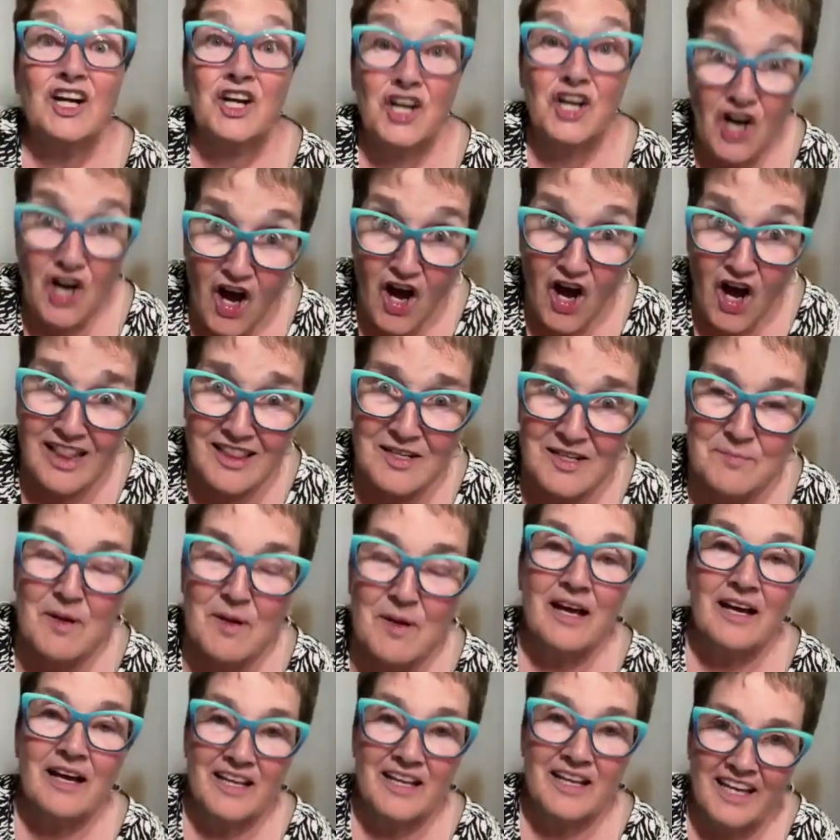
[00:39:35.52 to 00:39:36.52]
call them
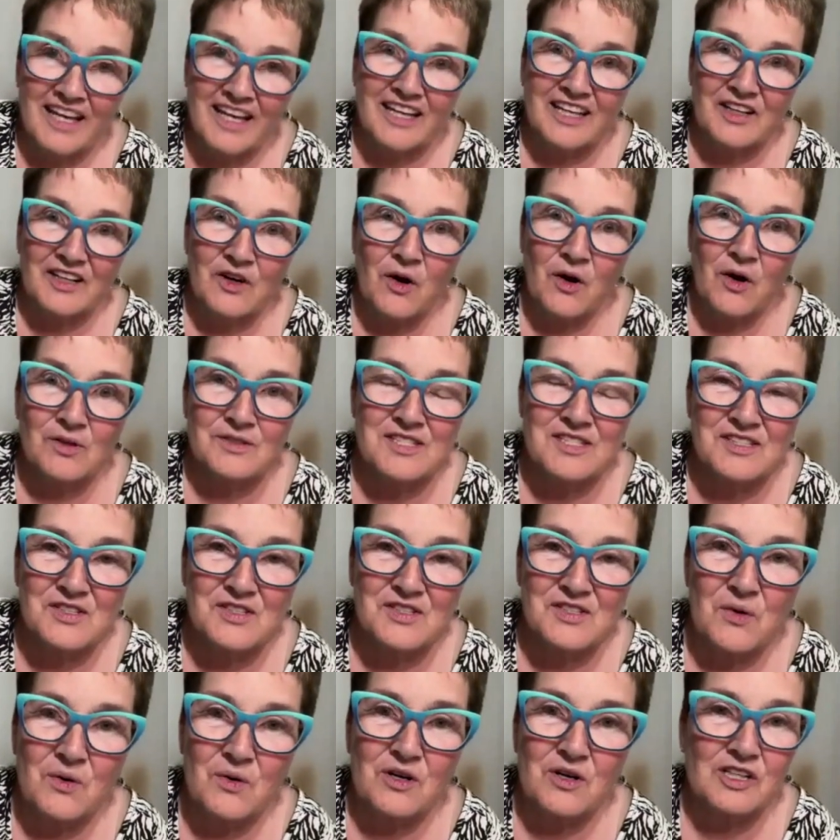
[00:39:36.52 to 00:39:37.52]
take it old
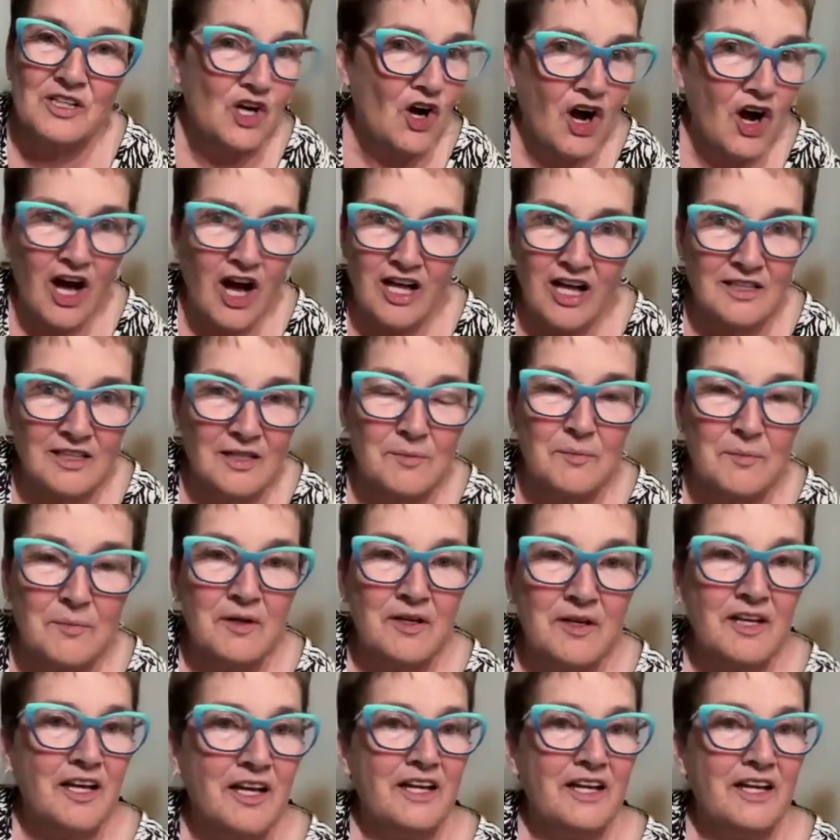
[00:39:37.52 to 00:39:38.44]
school call them